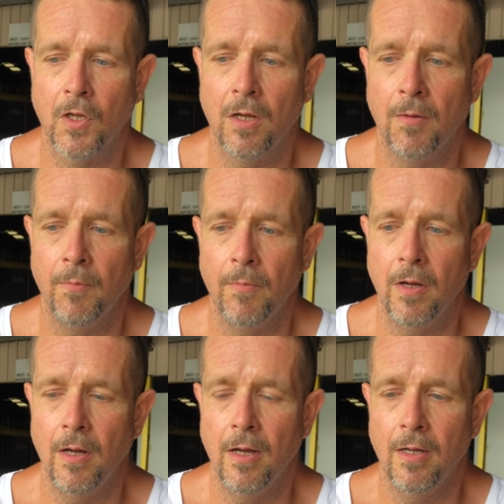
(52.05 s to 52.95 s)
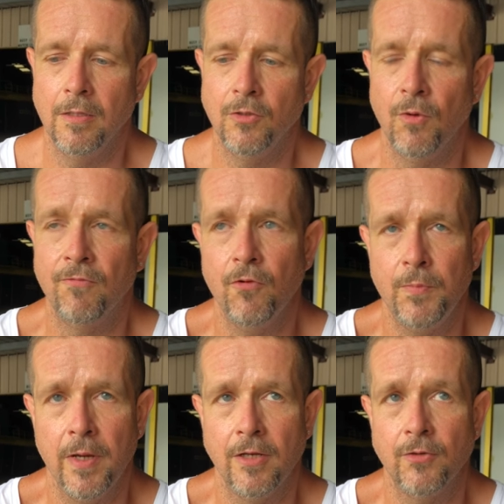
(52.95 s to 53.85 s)
come uh, to a food
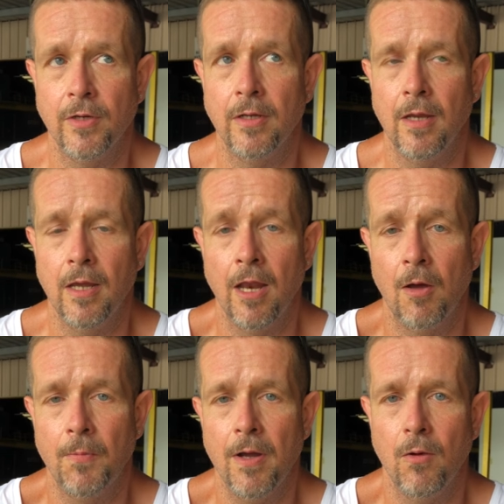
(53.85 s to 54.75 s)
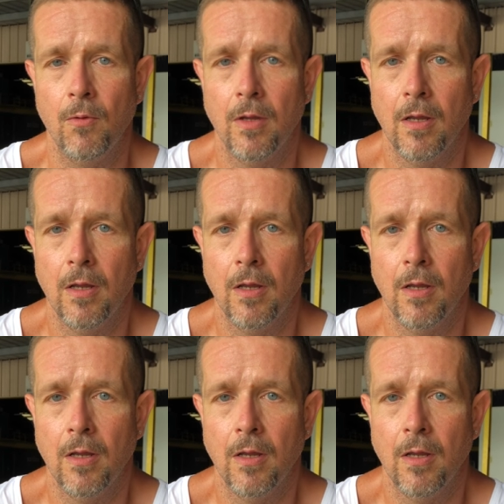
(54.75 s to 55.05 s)
pantry and help out?